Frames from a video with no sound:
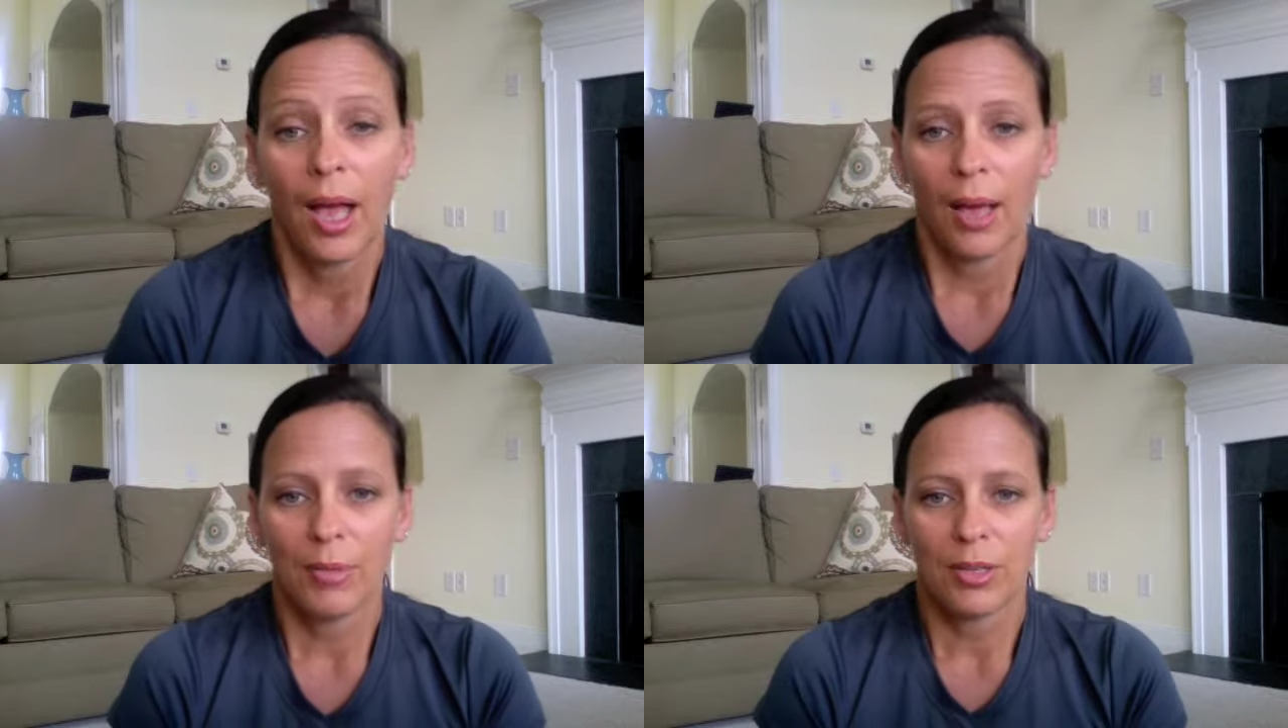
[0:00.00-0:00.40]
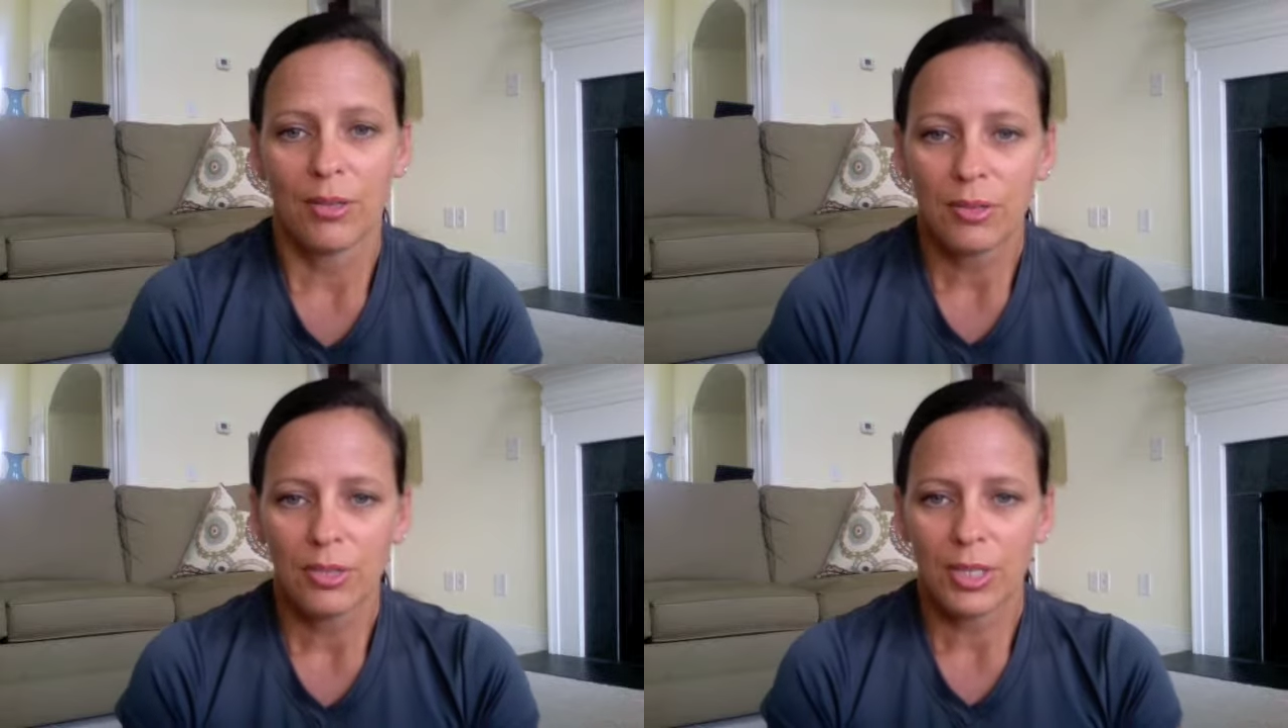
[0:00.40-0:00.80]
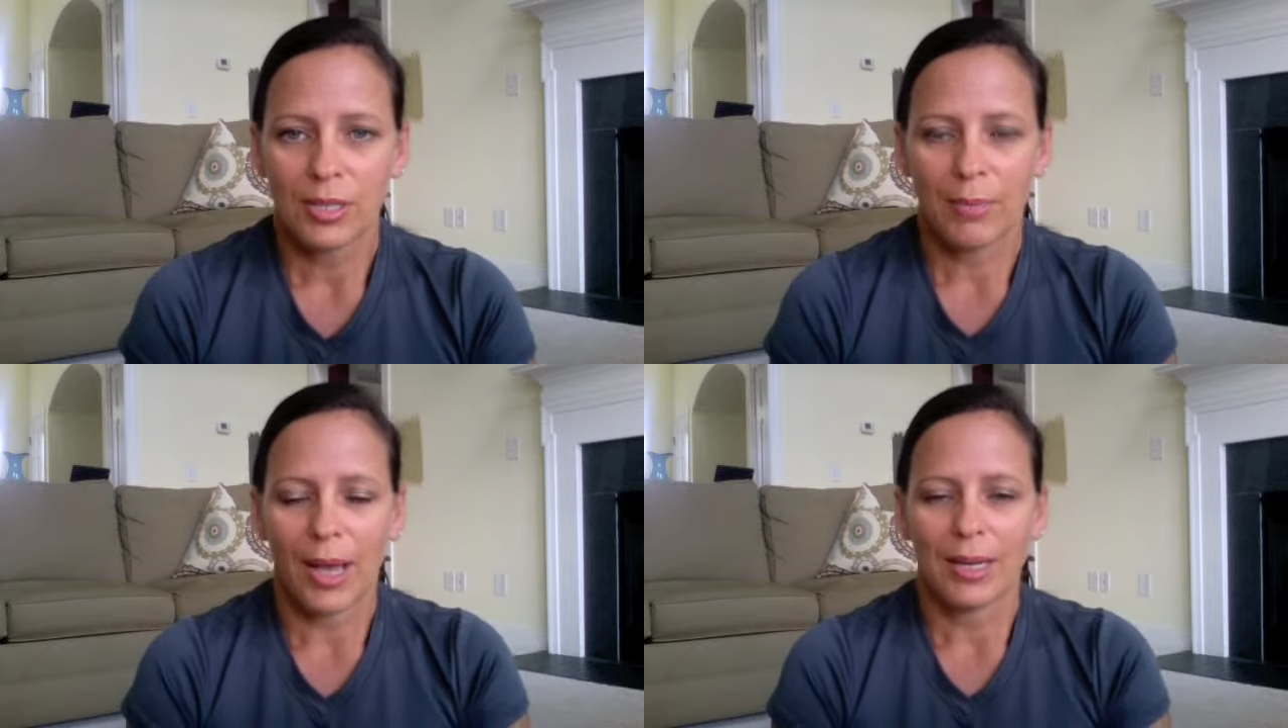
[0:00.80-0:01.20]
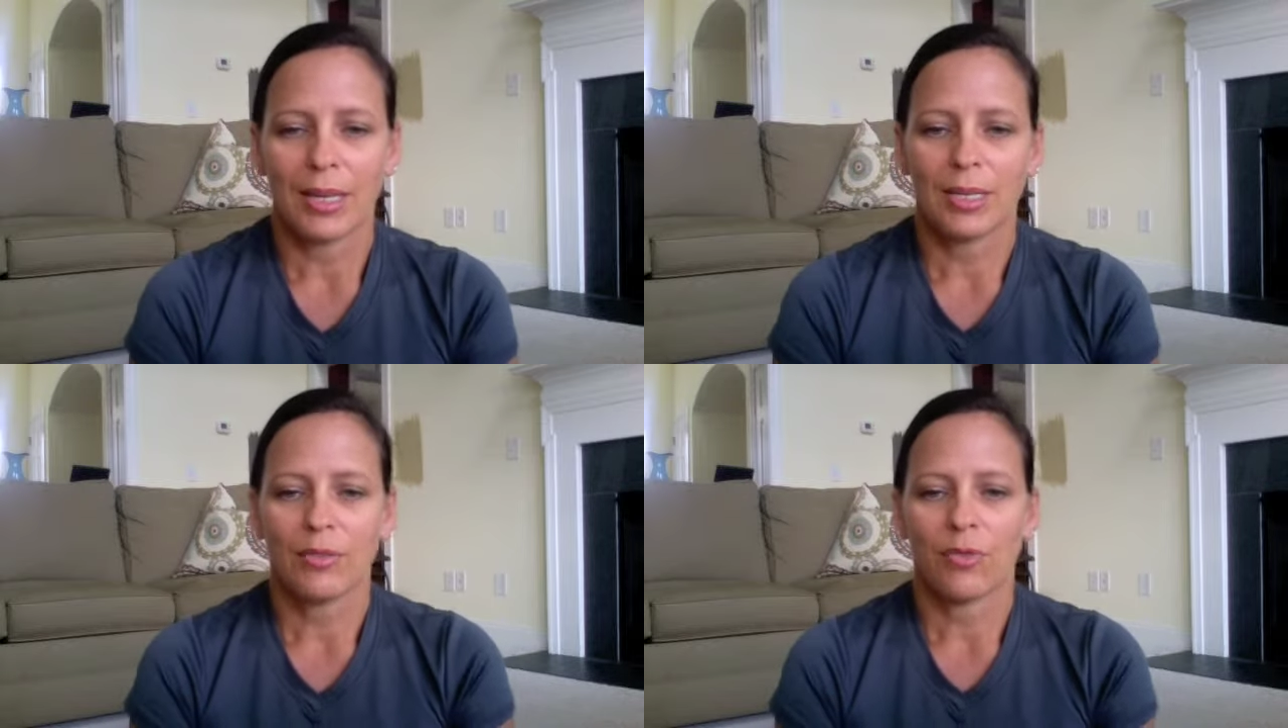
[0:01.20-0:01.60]
So those are just some
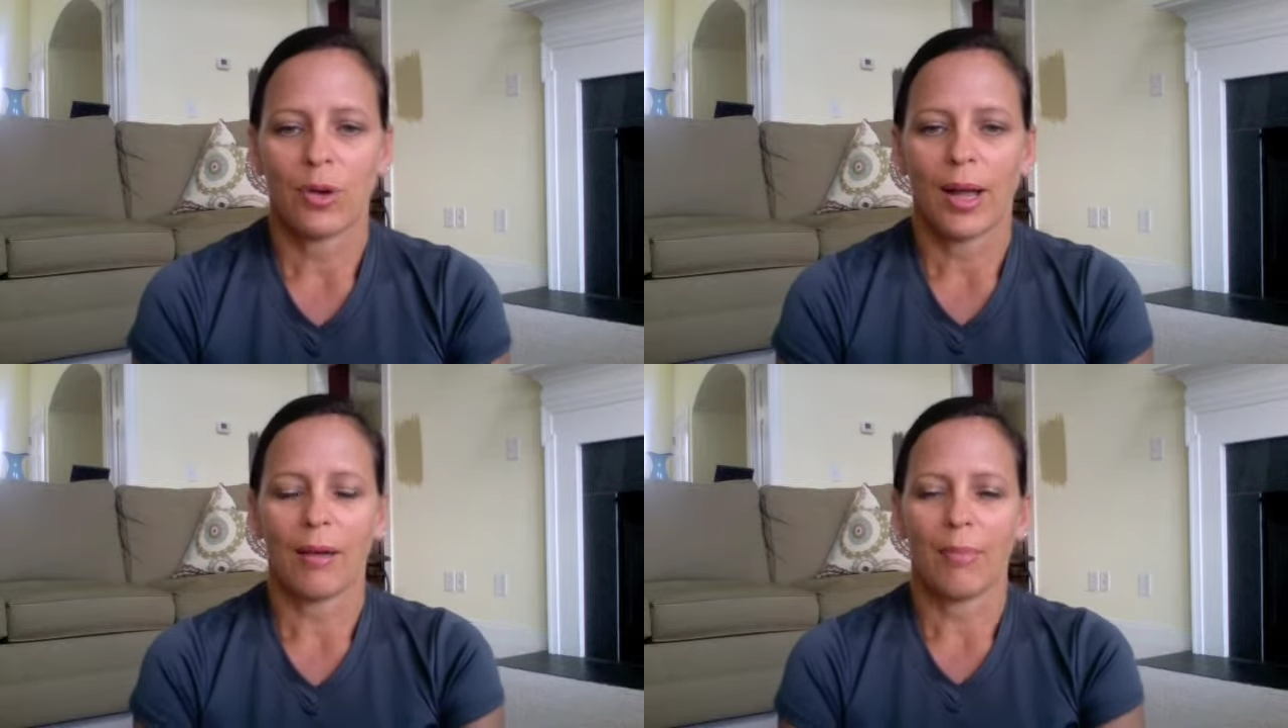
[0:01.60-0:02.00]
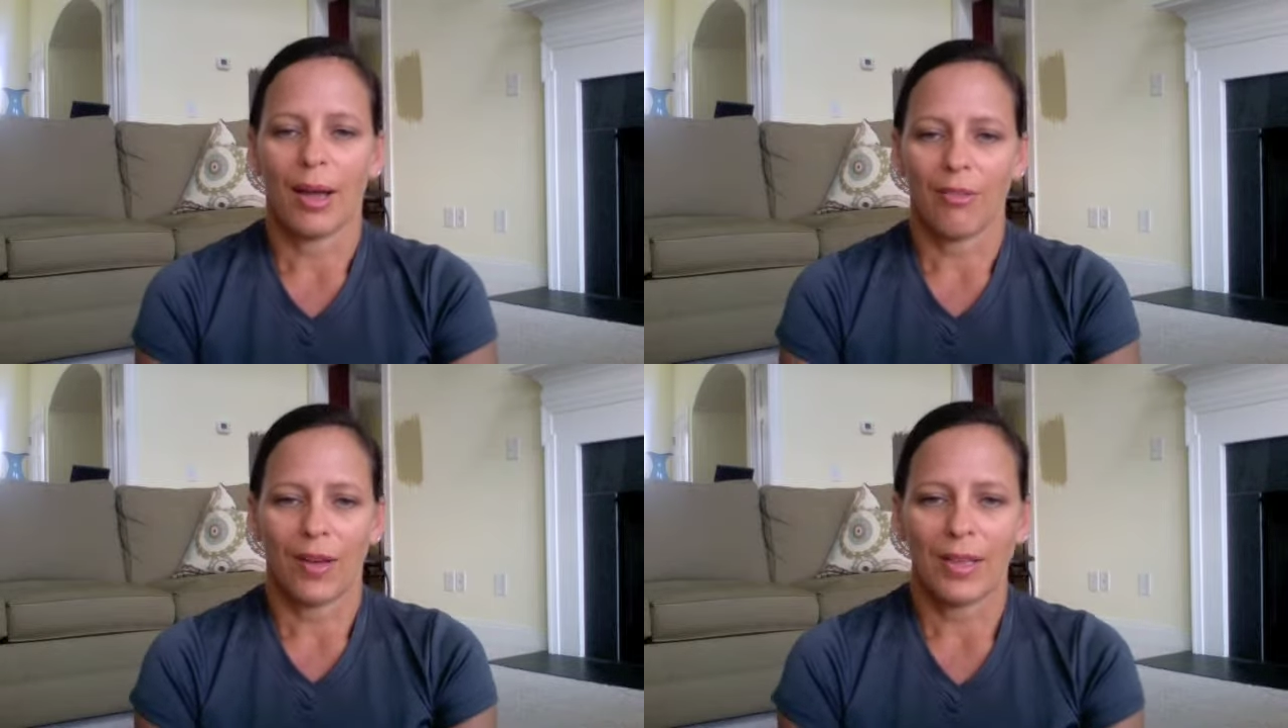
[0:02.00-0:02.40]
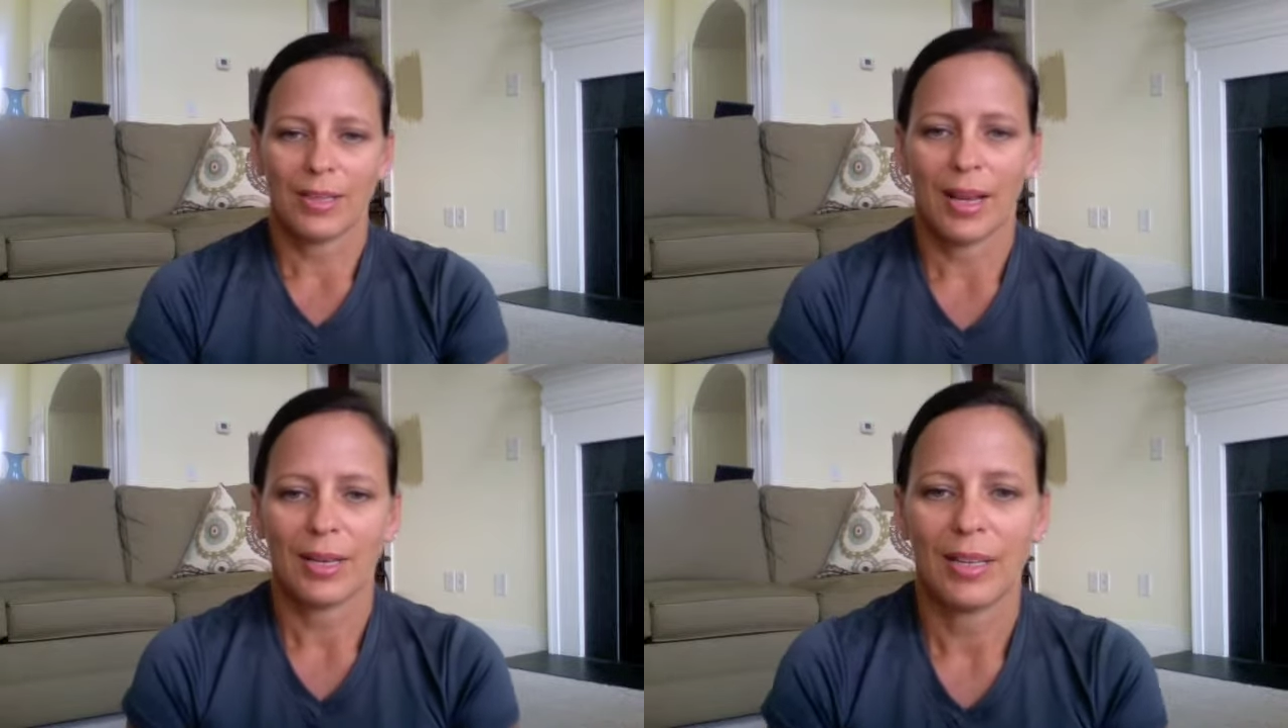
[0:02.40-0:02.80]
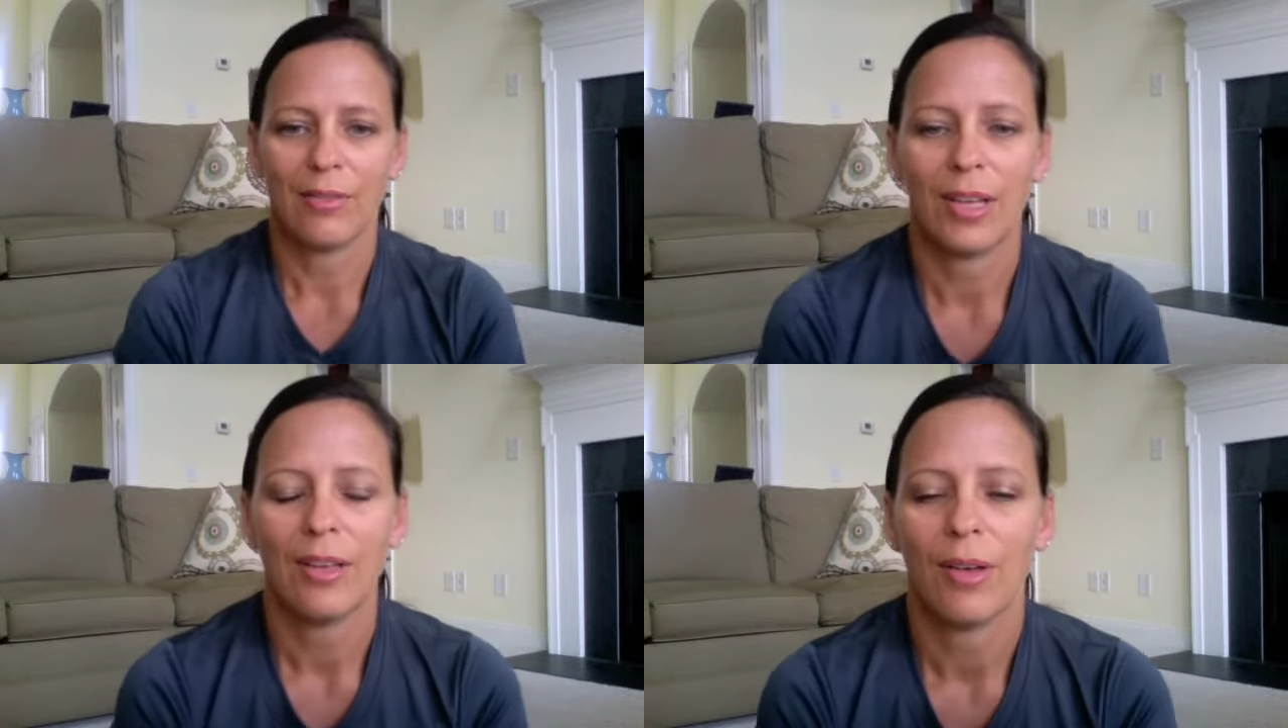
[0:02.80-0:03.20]
ideas for how to modify this
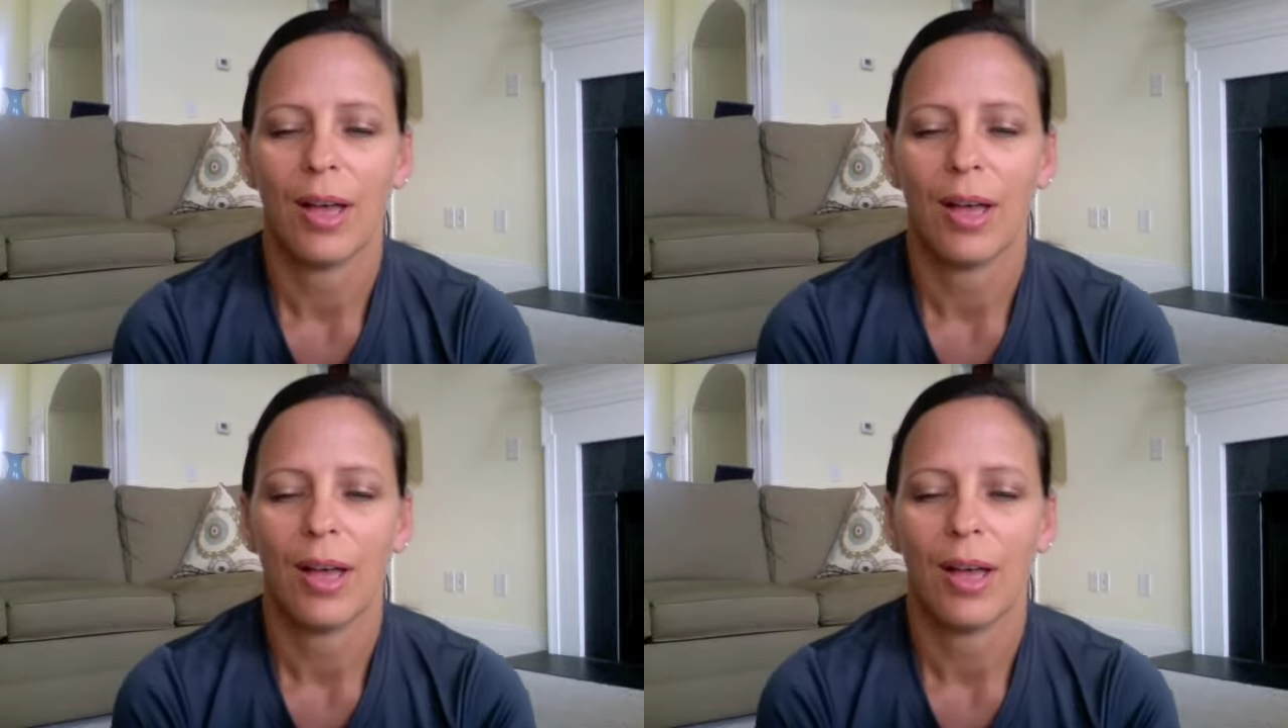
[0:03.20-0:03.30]
activity